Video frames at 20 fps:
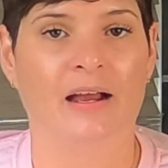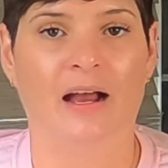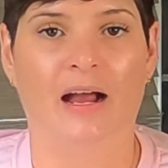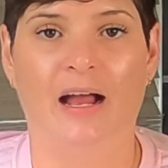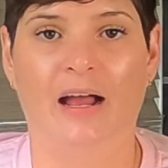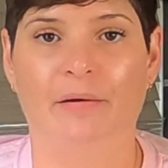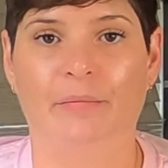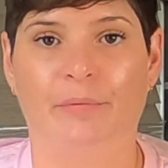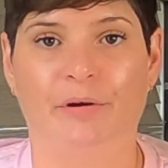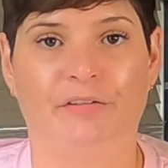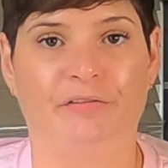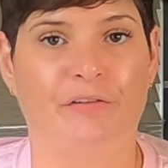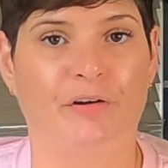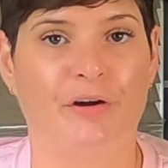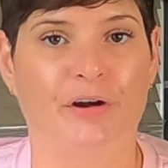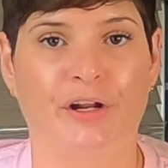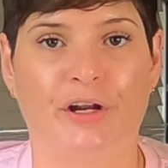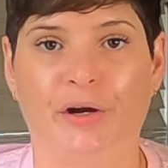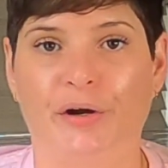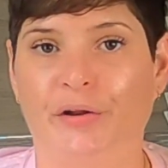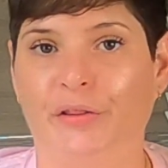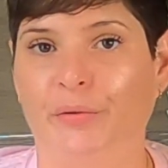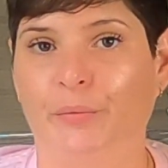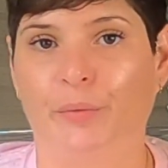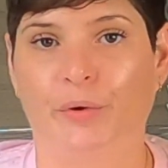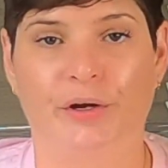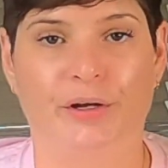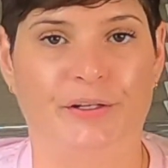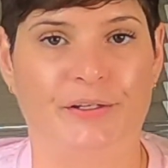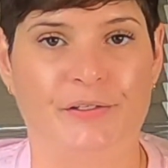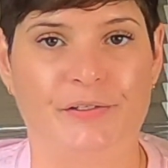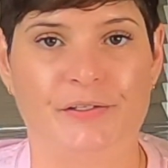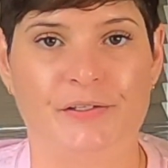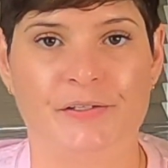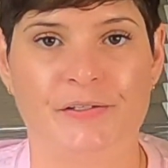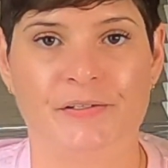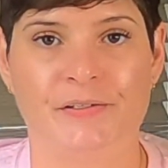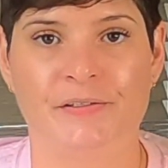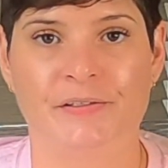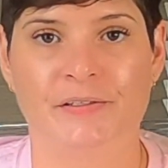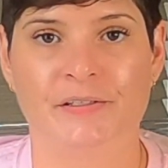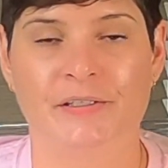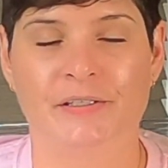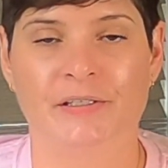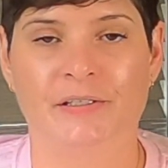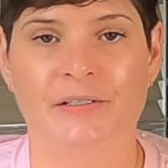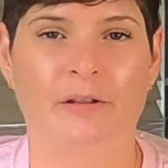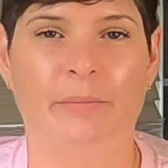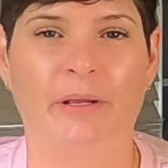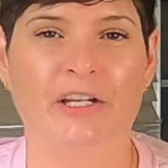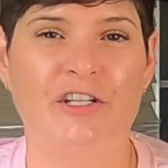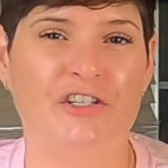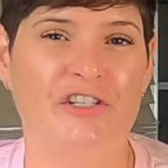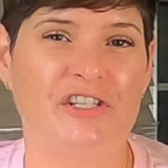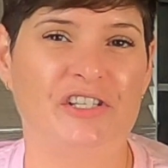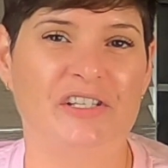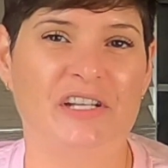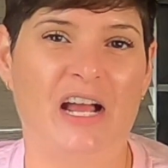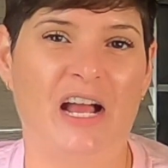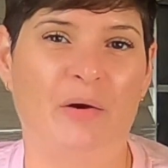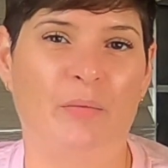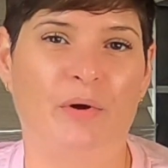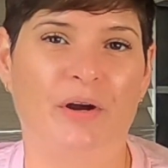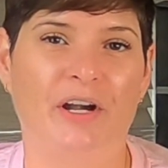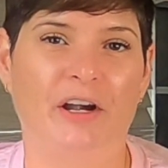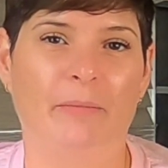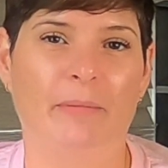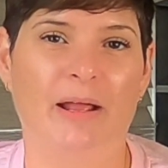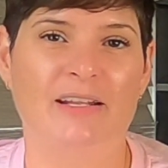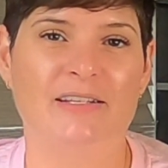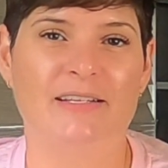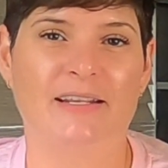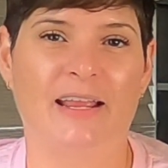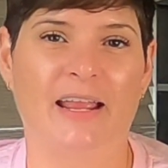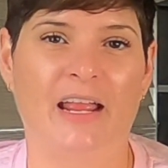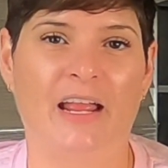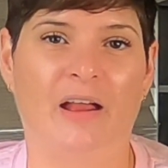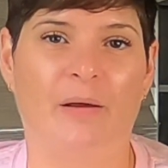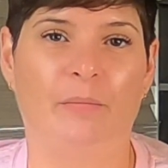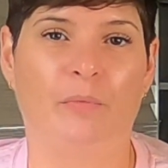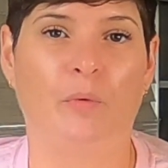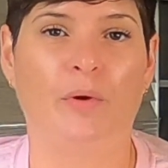I prefer to go to the woods. The beach is just not where you're meant to camp.